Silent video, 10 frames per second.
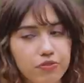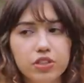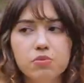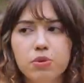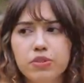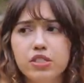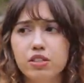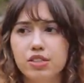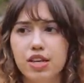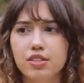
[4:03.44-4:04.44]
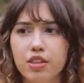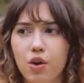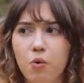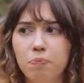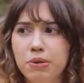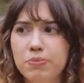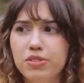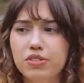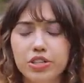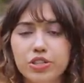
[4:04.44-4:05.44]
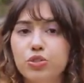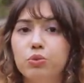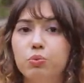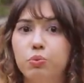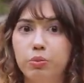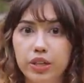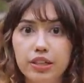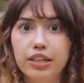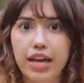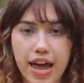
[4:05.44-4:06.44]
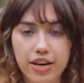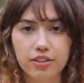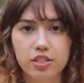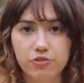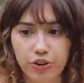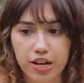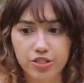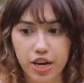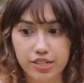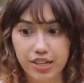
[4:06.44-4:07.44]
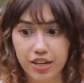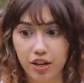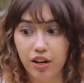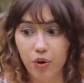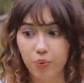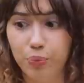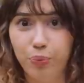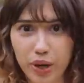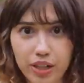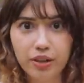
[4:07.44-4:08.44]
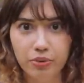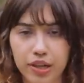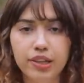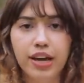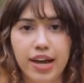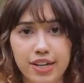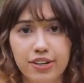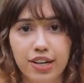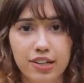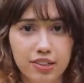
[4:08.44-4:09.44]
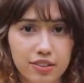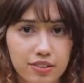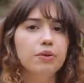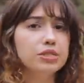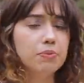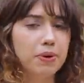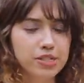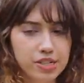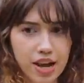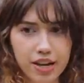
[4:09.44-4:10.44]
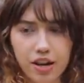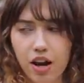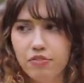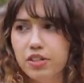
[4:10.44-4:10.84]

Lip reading: first movie's success though, people started to really hate on this franchise, like really, really hate on it. It was the punchline of